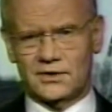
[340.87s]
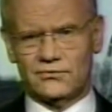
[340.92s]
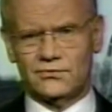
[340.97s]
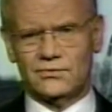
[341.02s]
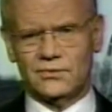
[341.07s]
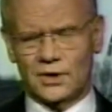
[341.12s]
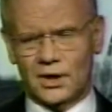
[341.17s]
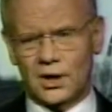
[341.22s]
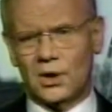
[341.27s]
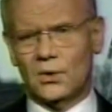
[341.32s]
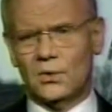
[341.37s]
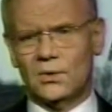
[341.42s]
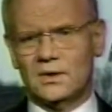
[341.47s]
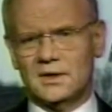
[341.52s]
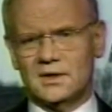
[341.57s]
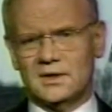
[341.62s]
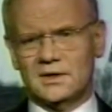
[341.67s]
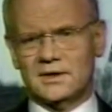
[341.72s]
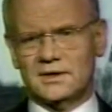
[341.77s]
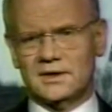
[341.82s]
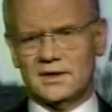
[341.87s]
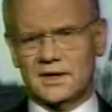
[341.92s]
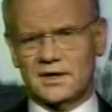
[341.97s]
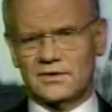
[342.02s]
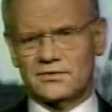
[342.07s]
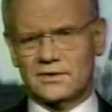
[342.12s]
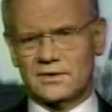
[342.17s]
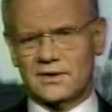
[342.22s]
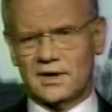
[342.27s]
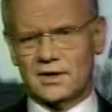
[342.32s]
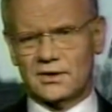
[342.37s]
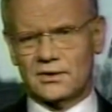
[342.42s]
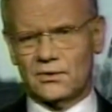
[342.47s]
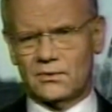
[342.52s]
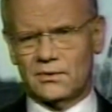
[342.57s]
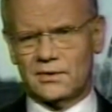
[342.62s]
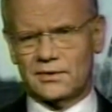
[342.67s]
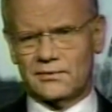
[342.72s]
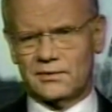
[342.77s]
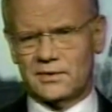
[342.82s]
As you know, NASA got
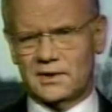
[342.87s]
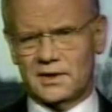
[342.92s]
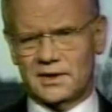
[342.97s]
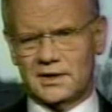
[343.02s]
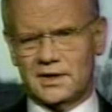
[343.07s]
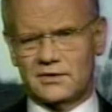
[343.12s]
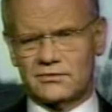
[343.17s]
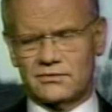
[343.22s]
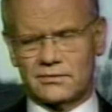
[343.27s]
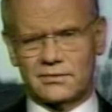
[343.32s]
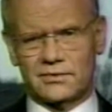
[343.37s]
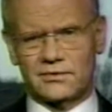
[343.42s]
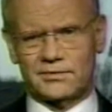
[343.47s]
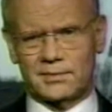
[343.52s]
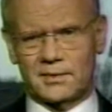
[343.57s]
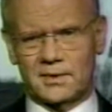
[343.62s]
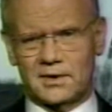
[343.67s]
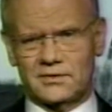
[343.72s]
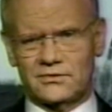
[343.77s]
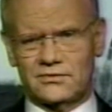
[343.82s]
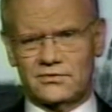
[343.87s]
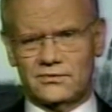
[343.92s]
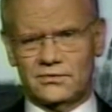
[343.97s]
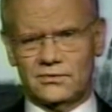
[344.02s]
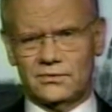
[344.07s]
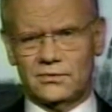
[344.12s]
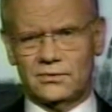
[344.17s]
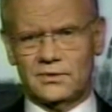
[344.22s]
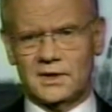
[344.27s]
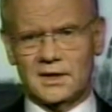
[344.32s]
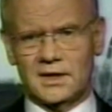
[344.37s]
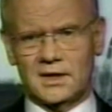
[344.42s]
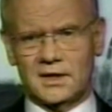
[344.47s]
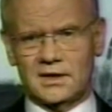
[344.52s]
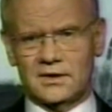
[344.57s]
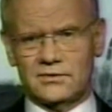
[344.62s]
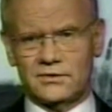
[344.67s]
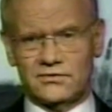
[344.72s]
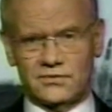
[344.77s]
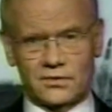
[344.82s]
going really as a response to
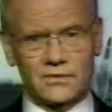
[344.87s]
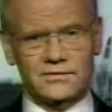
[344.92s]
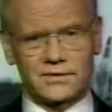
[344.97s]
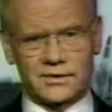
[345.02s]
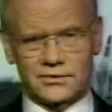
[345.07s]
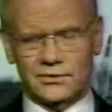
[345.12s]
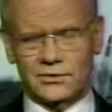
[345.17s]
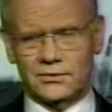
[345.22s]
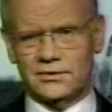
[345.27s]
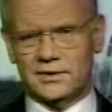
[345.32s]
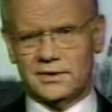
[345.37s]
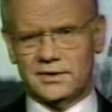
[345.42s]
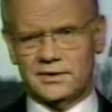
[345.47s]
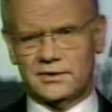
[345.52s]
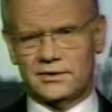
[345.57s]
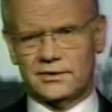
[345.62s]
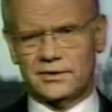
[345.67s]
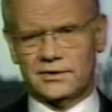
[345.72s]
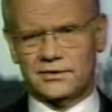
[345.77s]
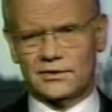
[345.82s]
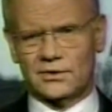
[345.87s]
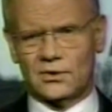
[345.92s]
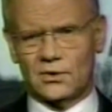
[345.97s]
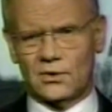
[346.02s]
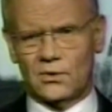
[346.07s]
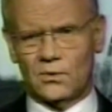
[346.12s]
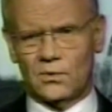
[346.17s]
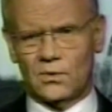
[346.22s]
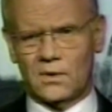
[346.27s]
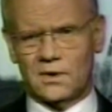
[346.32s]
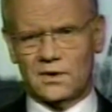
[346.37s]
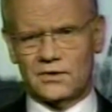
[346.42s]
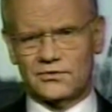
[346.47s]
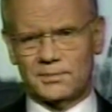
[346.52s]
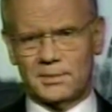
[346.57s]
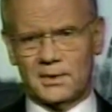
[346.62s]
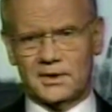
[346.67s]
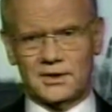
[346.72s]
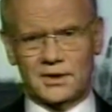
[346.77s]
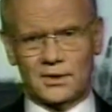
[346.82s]
the Soviet Union during the Cold War,
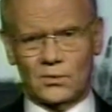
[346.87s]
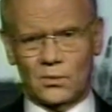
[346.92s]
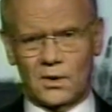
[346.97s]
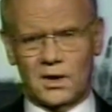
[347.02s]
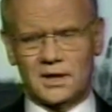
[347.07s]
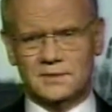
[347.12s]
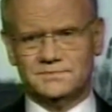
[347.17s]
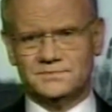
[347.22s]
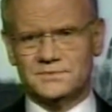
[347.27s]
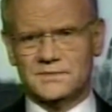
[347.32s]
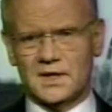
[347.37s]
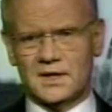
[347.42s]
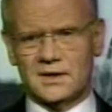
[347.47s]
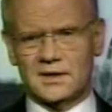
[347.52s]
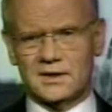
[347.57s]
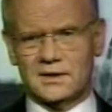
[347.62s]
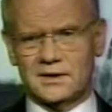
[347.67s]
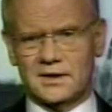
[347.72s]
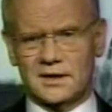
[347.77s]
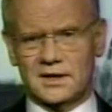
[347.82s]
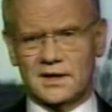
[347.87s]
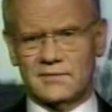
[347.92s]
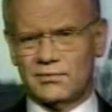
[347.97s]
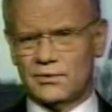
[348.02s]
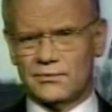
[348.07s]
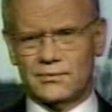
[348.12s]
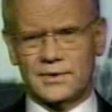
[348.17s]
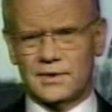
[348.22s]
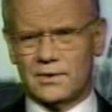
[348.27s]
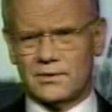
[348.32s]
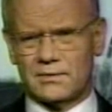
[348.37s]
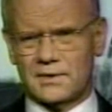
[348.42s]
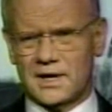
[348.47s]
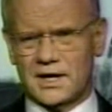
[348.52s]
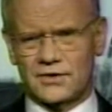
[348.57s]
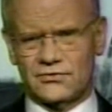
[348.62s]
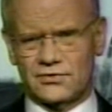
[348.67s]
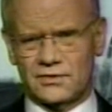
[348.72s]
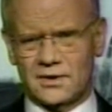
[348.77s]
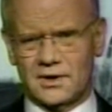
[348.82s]
Sputnik 1, and that right. gave a real
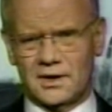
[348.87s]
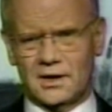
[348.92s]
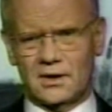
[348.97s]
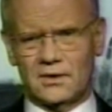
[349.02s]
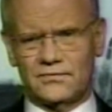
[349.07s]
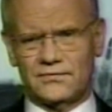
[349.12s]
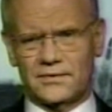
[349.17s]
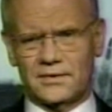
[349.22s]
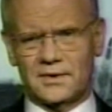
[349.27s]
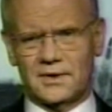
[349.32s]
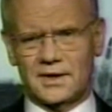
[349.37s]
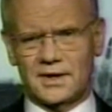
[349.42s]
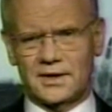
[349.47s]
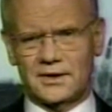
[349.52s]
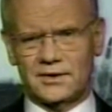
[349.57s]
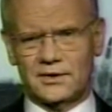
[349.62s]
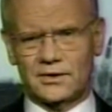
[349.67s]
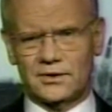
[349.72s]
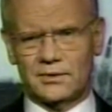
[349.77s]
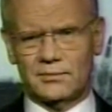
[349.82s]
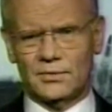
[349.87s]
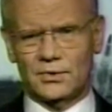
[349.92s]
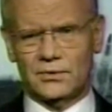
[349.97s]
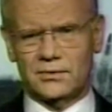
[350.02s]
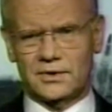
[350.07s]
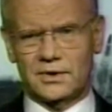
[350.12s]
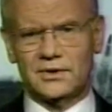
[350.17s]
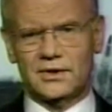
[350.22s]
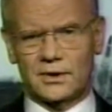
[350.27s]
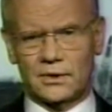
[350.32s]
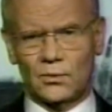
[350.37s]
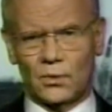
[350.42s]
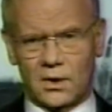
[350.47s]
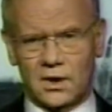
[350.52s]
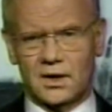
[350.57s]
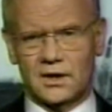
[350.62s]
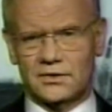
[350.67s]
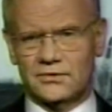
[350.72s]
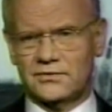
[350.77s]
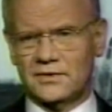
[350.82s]
rationale for the landing on the moon, and there
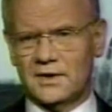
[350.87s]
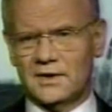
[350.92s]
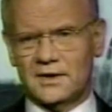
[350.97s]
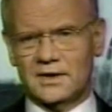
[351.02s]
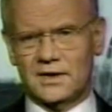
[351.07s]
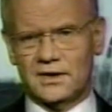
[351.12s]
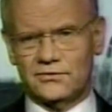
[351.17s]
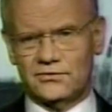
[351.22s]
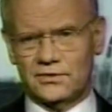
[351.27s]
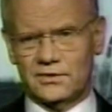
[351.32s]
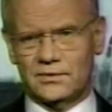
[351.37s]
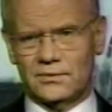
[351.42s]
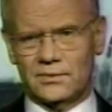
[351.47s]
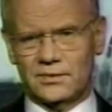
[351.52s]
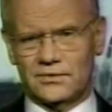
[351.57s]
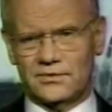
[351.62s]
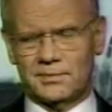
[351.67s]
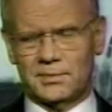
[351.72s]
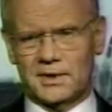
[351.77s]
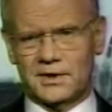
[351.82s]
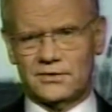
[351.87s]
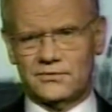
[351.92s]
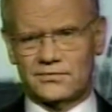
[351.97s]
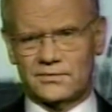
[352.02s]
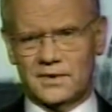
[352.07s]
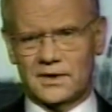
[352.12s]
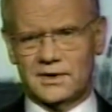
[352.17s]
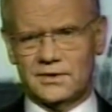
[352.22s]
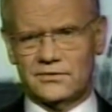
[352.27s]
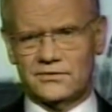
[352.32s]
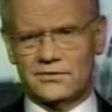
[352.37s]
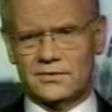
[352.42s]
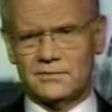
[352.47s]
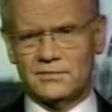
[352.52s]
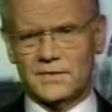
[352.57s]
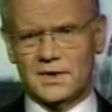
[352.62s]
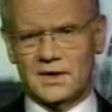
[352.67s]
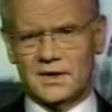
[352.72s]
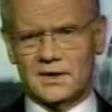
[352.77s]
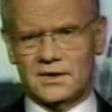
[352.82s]
was a genuine space race
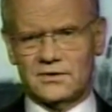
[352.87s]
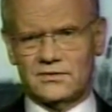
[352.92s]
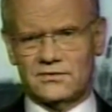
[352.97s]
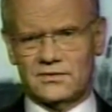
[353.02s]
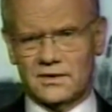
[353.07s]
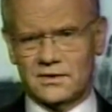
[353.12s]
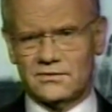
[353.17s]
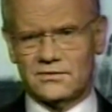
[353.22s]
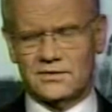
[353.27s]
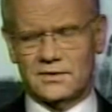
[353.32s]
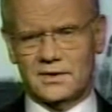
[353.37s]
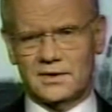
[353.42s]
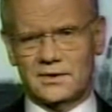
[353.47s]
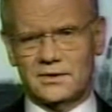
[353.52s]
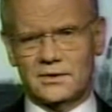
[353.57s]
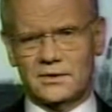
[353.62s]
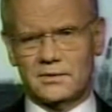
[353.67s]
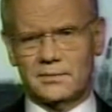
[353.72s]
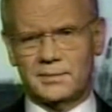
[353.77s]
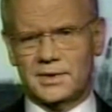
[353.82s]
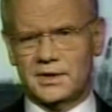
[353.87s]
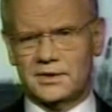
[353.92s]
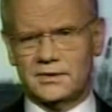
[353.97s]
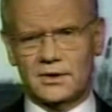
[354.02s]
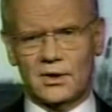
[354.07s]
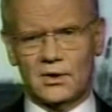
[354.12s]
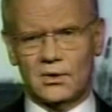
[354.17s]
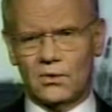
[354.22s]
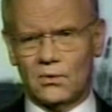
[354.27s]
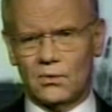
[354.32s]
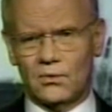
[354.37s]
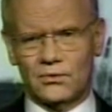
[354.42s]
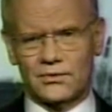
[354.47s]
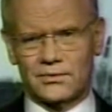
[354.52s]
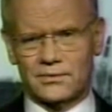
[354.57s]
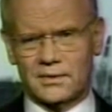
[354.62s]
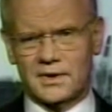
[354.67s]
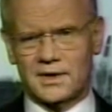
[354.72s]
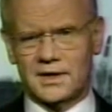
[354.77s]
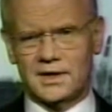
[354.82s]
since then, there have been the whole
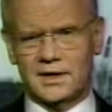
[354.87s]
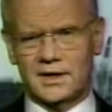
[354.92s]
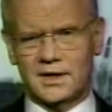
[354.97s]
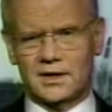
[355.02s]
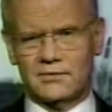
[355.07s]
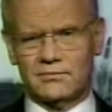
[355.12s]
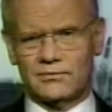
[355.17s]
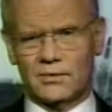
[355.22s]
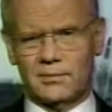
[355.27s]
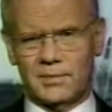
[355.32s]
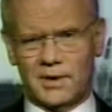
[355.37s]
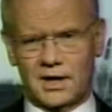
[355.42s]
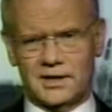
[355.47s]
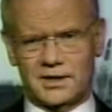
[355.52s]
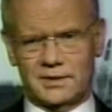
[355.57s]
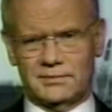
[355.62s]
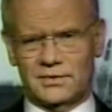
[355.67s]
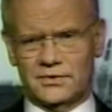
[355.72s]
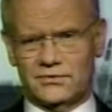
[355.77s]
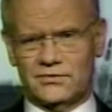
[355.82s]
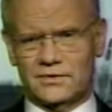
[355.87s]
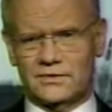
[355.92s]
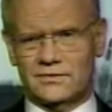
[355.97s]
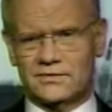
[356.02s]
array of robotic missions.